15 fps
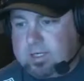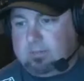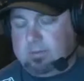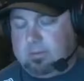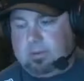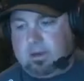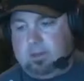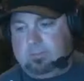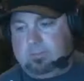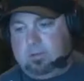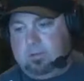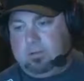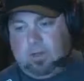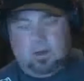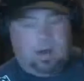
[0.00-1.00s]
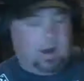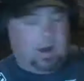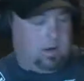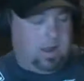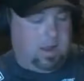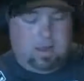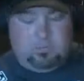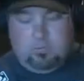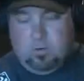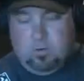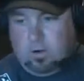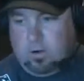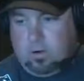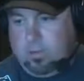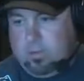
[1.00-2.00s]
Couple couple you know hour and a half
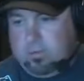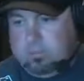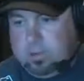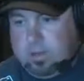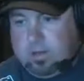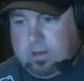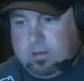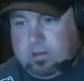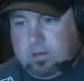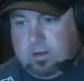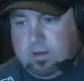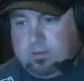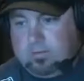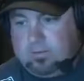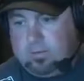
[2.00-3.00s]
north, but you know